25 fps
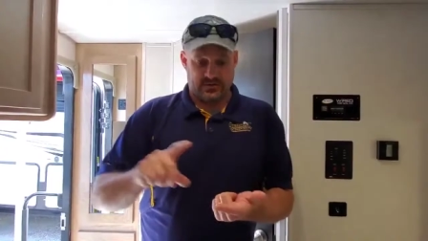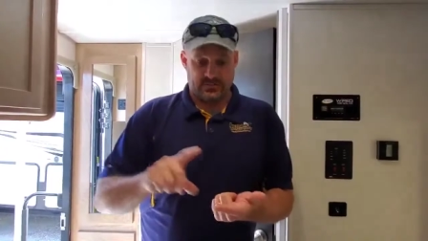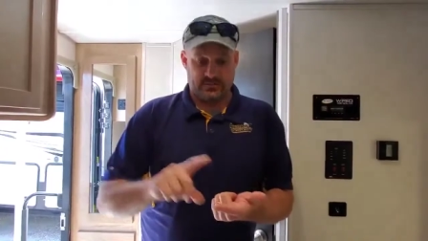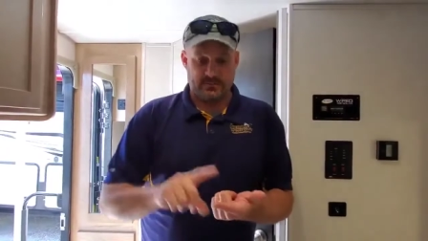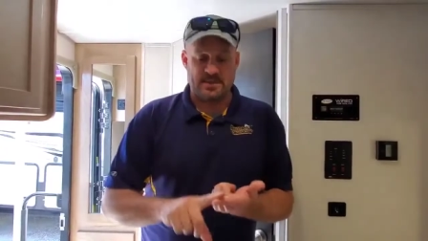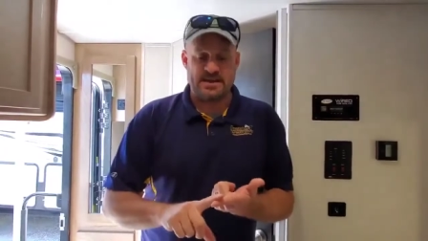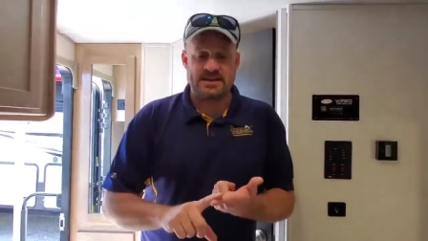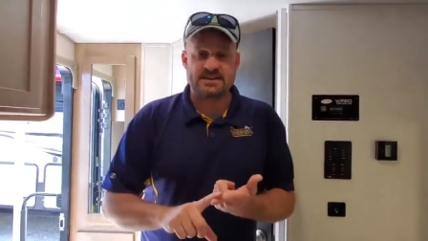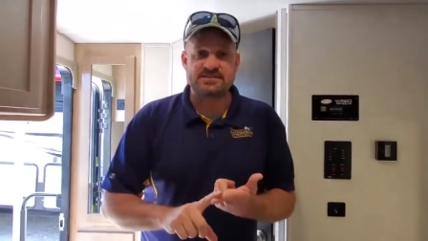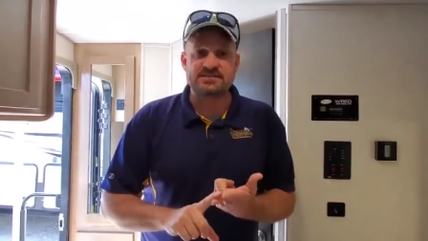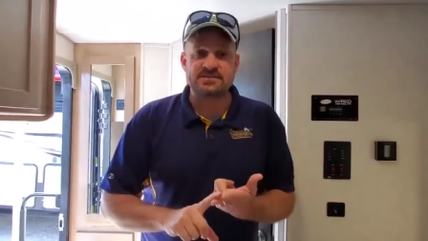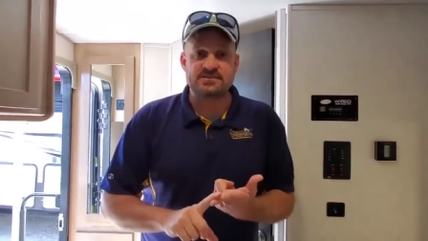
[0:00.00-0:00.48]

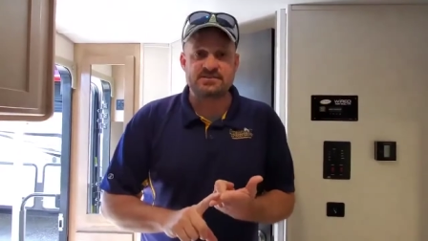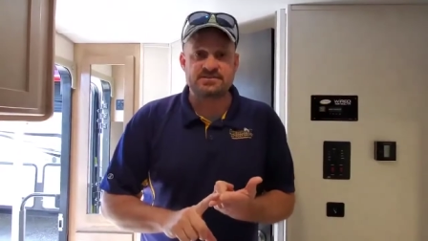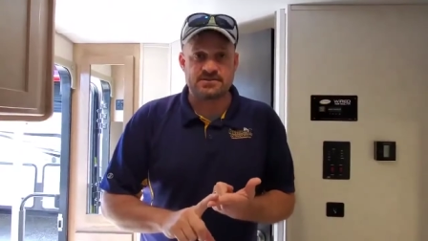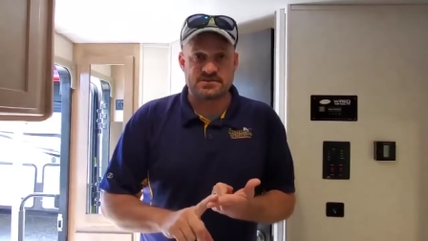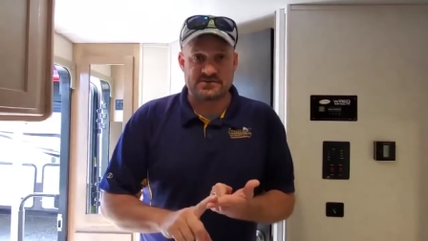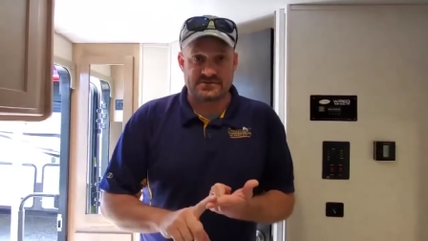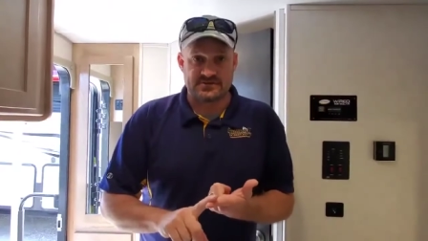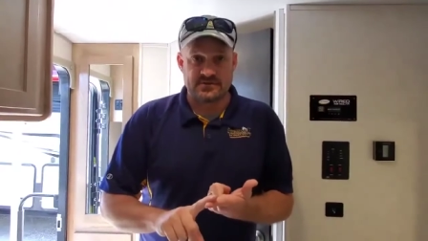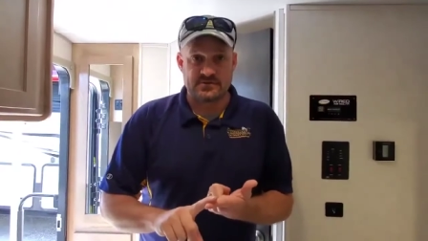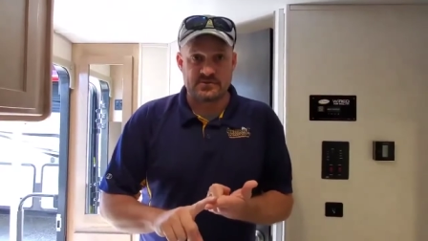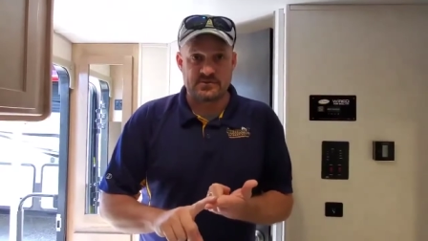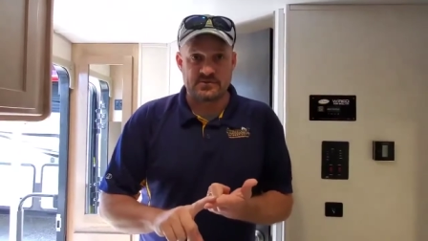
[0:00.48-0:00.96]

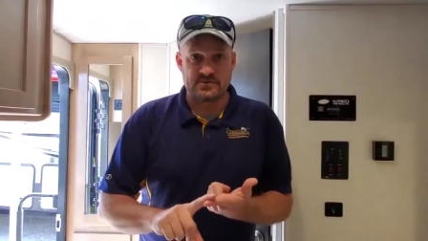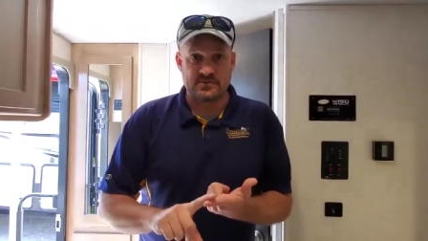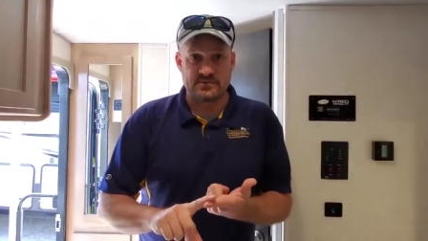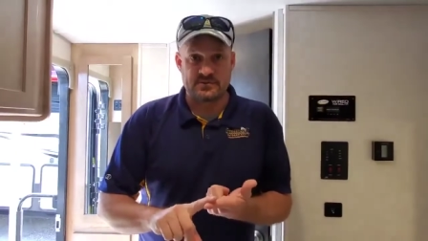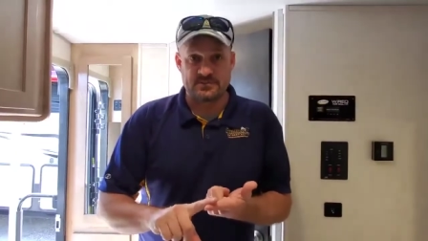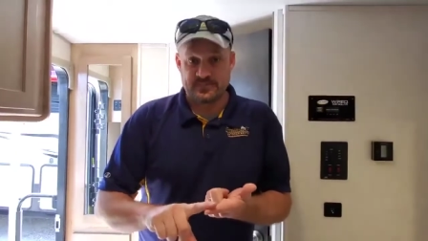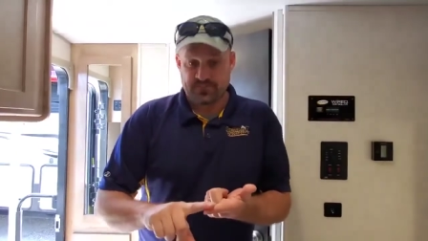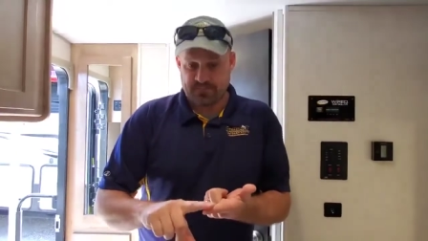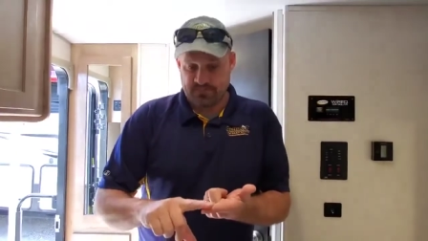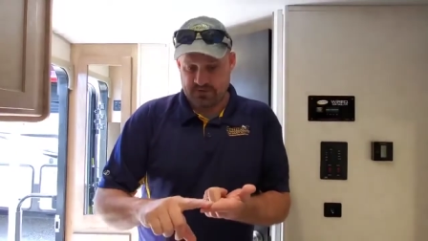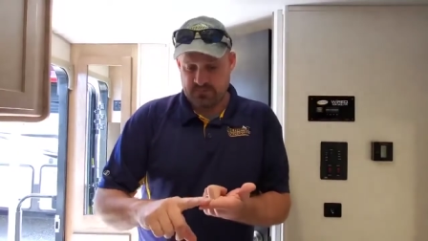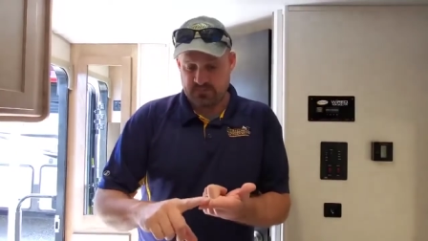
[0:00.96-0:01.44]
Messages through
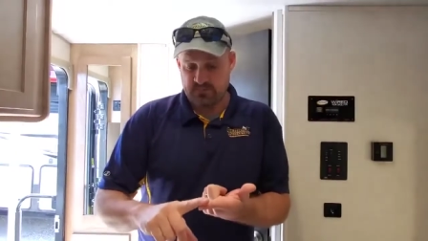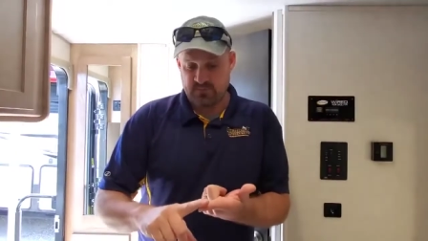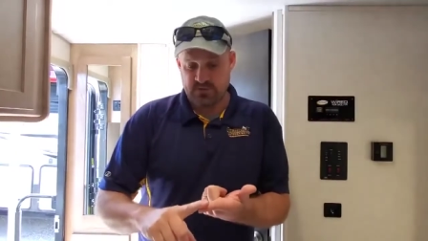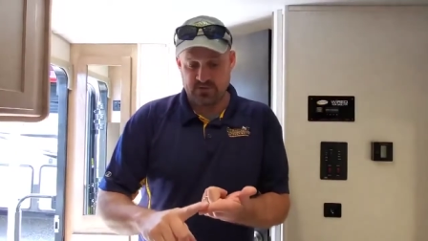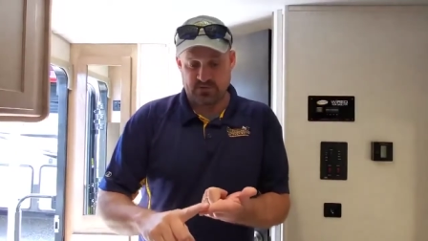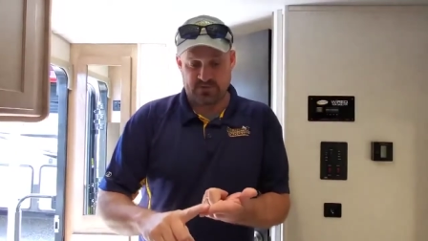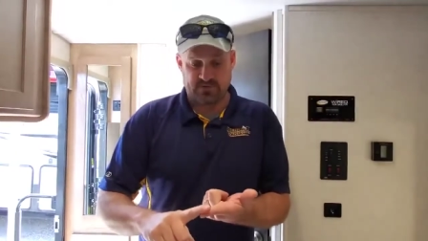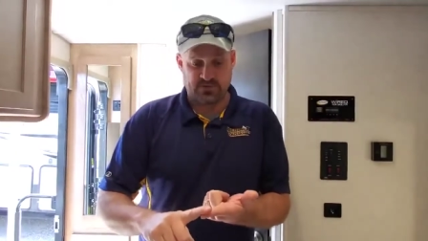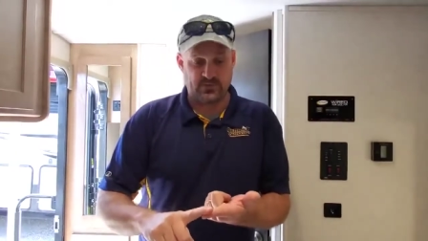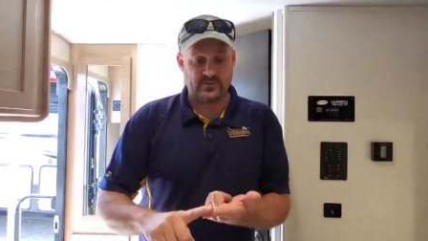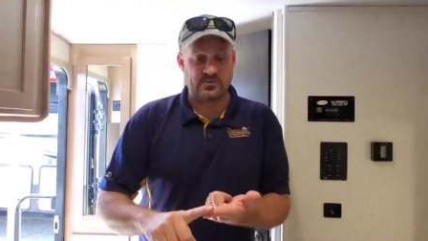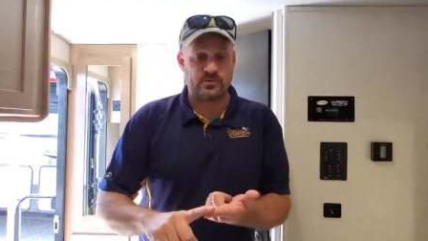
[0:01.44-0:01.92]

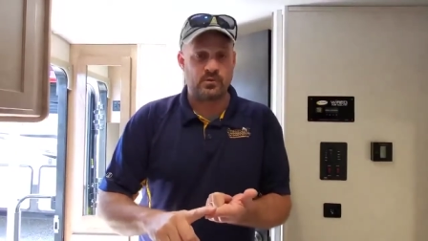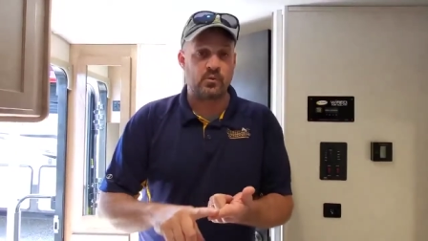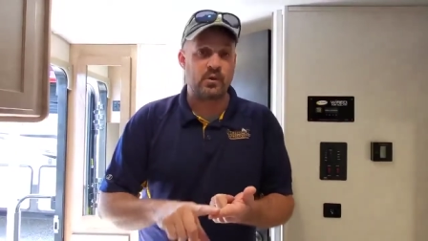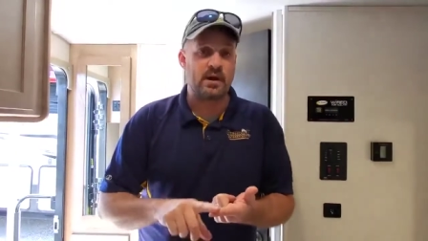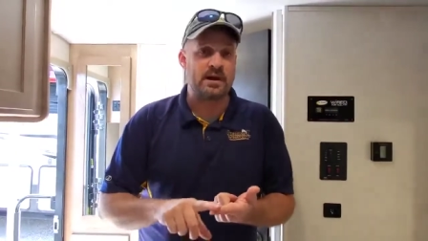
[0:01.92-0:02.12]
through the